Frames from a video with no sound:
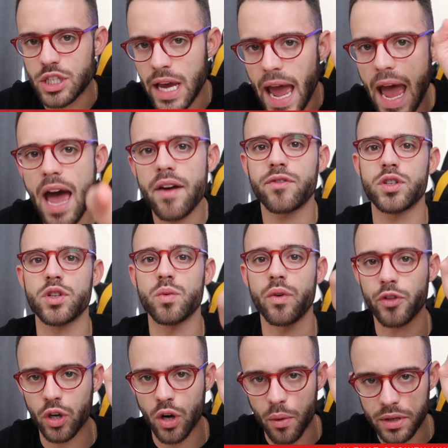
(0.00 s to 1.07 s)
You have to if
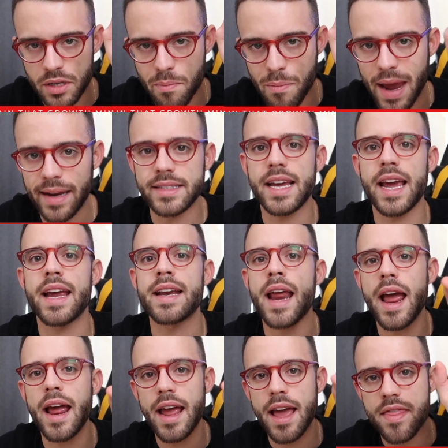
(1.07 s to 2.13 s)
you're going to
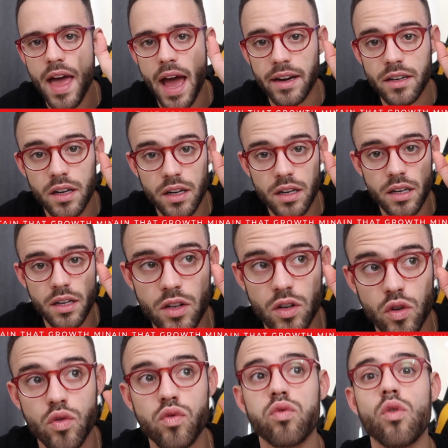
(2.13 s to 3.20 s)
maintain that
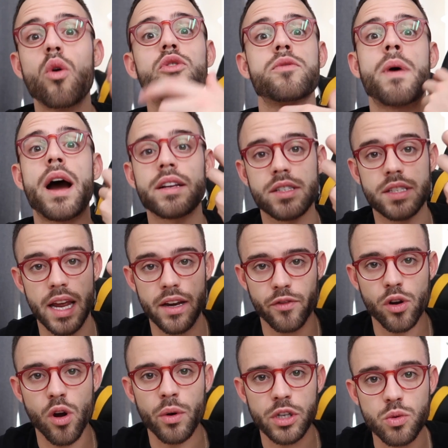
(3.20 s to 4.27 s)
growth mindset, if you're
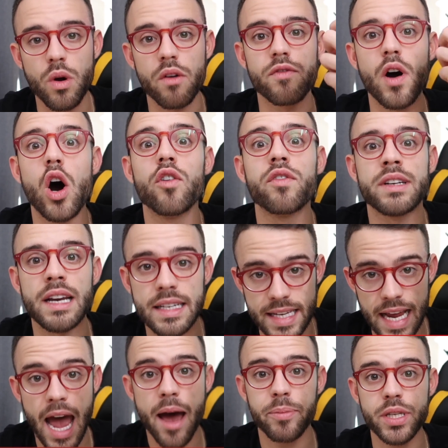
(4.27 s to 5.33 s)
going to evolve and
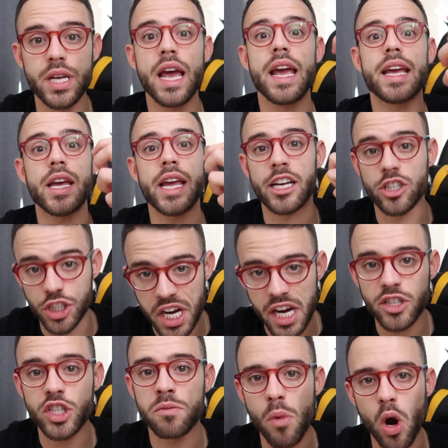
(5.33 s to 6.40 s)
adapt in
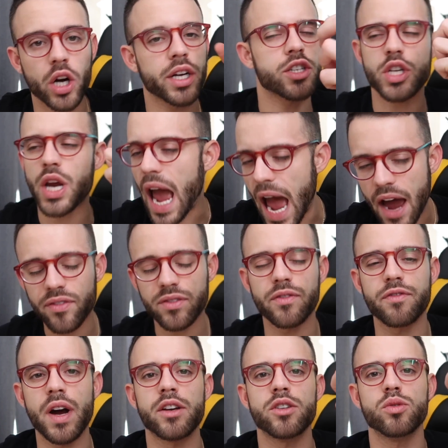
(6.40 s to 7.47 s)
changing markets, you have to
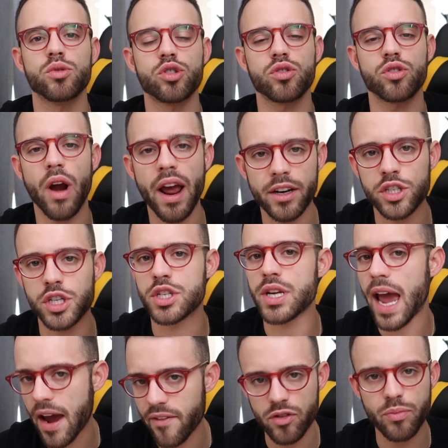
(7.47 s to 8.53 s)
find new strategies. You
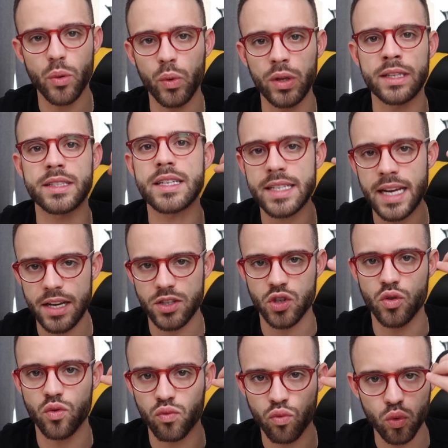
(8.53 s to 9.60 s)
have to be willing to test
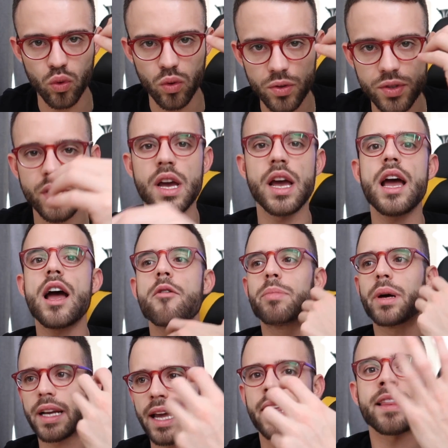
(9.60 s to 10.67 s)
new rules. But
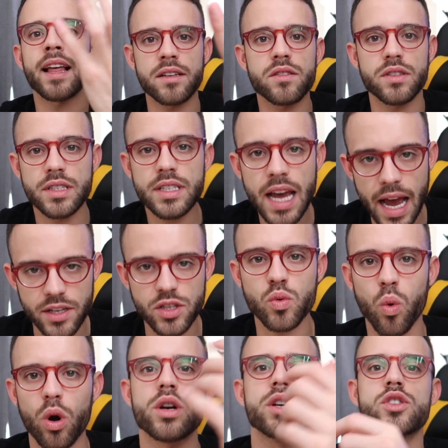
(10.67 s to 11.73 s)
again, that test
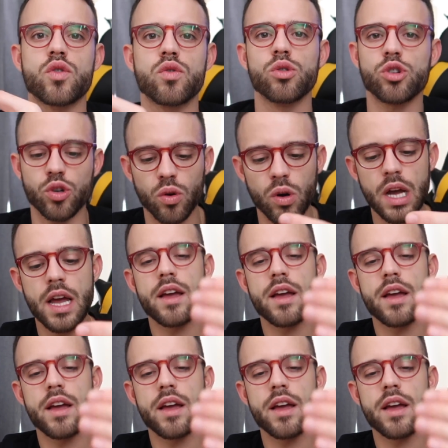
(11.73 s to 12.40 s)
word is crucial.